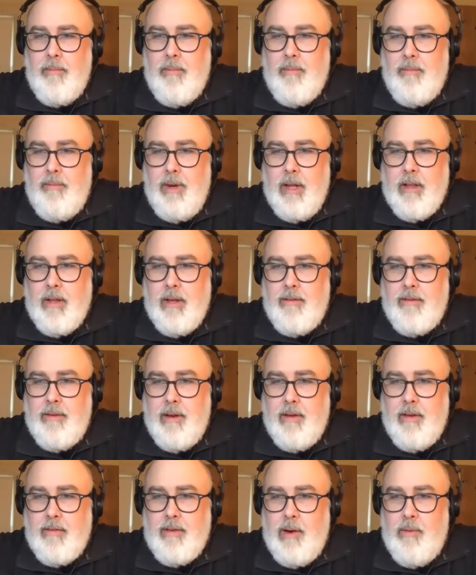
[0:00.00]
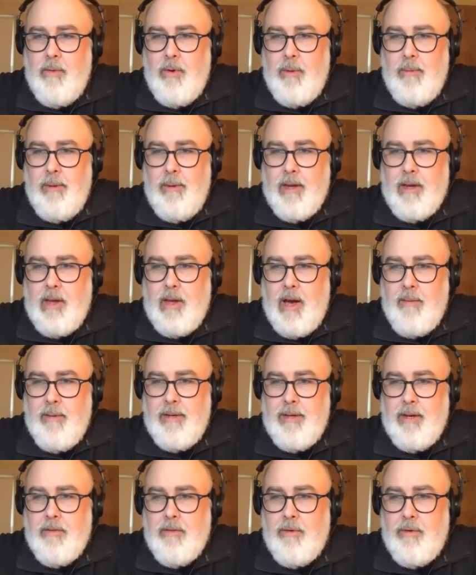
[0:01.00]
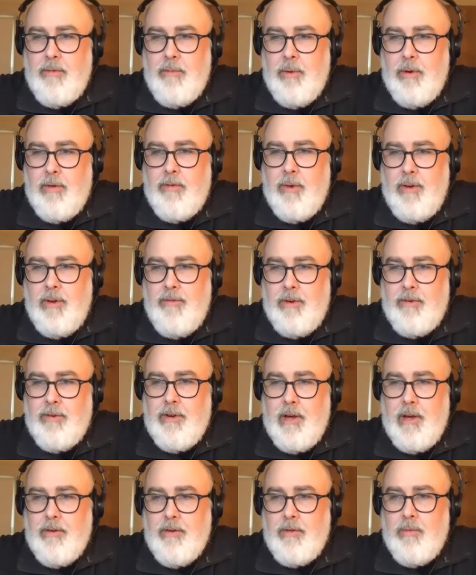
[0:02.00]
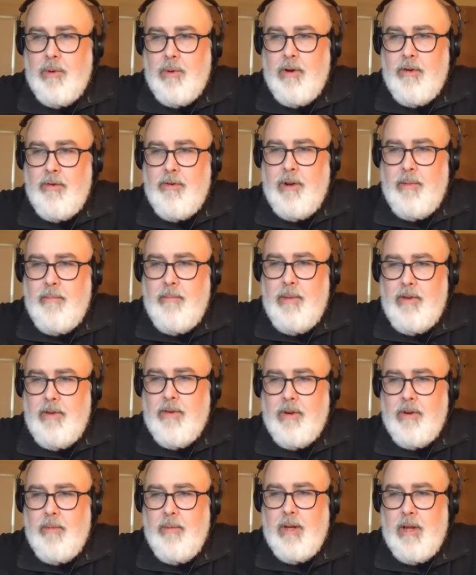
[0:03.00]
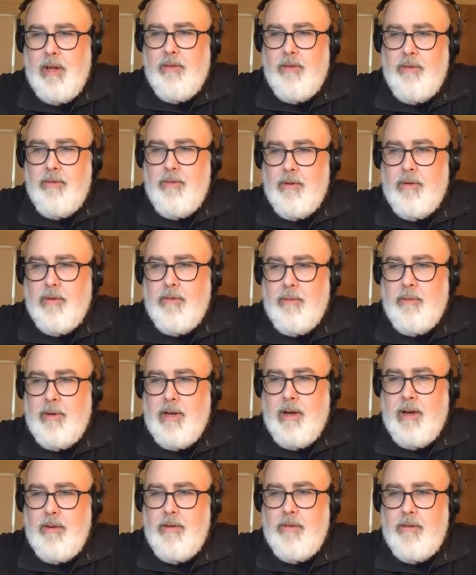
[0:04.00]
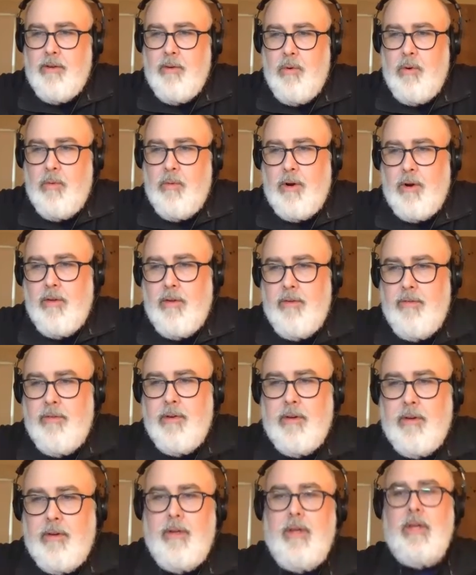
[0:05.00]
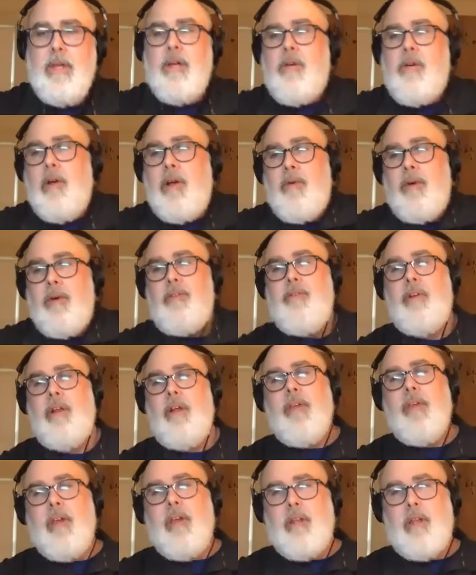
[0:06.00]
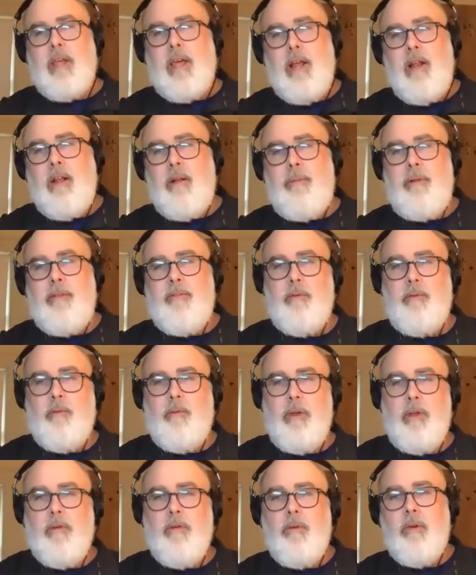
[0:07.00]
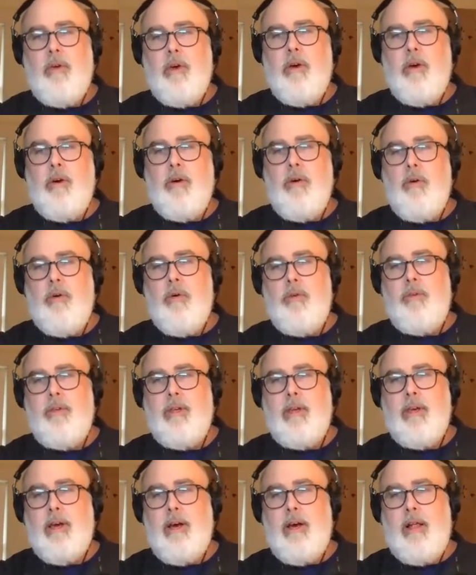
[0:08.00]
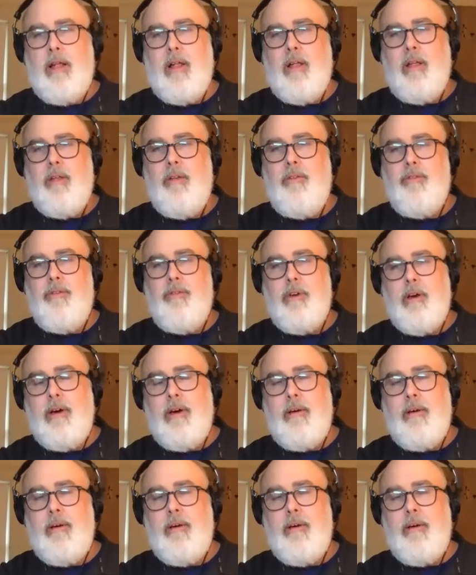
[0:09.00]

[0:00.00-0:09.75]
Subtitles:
Neela says, I want to be a commentator for sports when I finish college. I was wondering, should I major in communication journalism in college since I want to work in this field? Great question. I think it kind of depends on where you go to college.